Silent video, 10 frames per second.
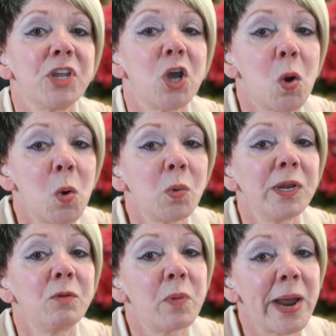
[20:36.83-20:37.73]
the
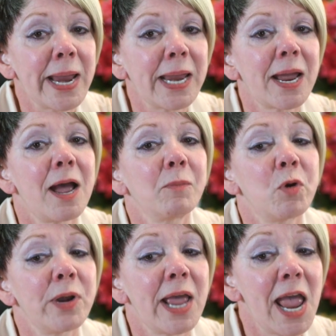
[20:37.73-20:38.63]
only way I'm
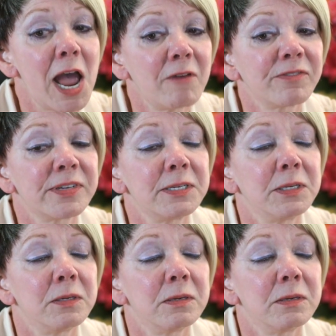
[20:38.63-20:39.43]
going to have to